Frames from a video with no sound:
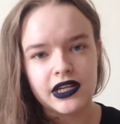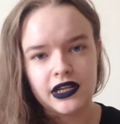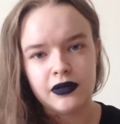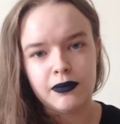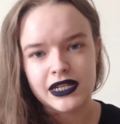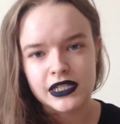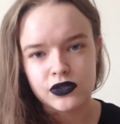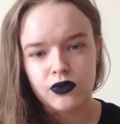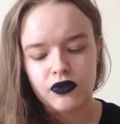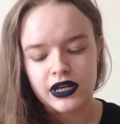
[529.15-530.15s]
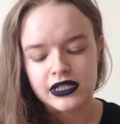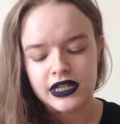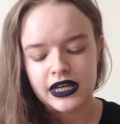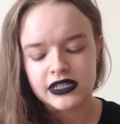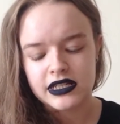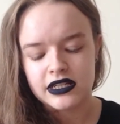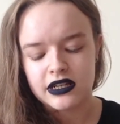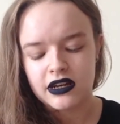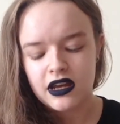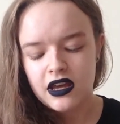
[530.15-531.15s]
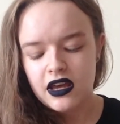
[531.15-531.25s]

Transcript: and a little bit disorientated,